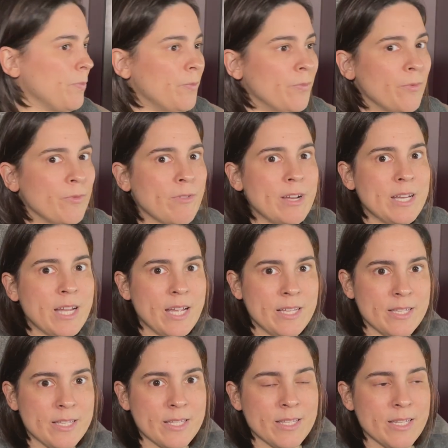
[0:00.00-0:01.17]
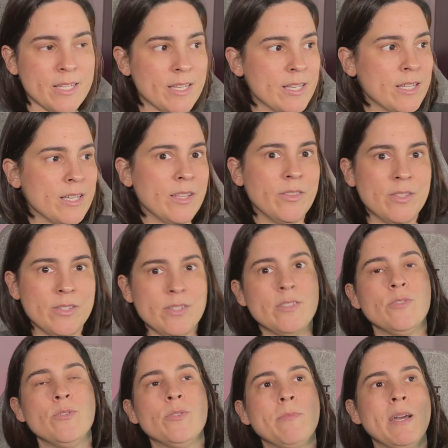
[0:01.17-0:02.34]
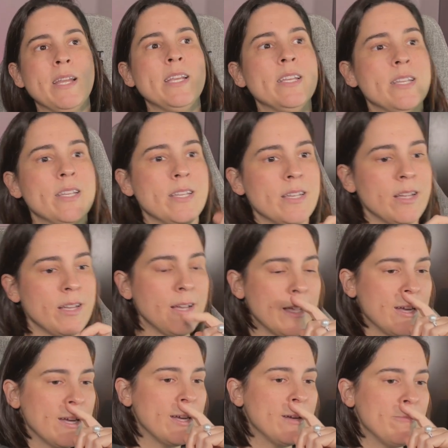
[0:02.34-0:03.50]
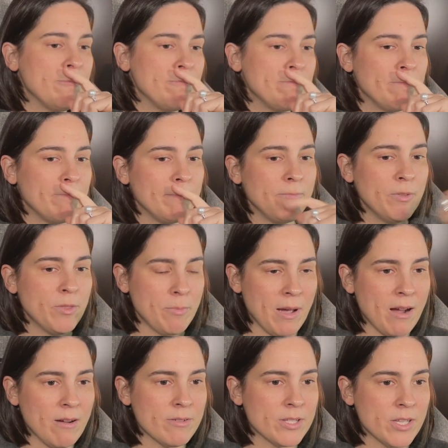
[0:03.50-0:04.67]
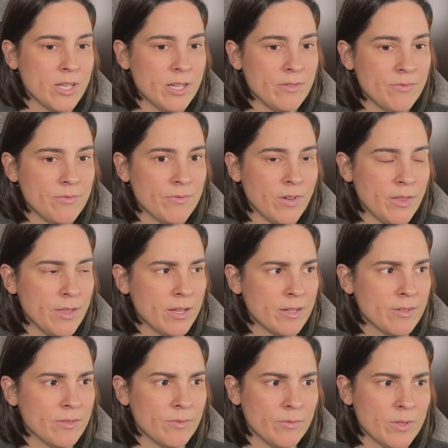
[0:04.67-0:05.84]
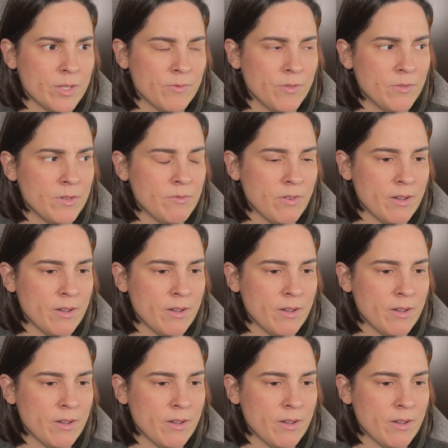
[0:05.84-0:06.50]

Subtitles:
3 days. This is an automatic with a power reserve. I think, is it 55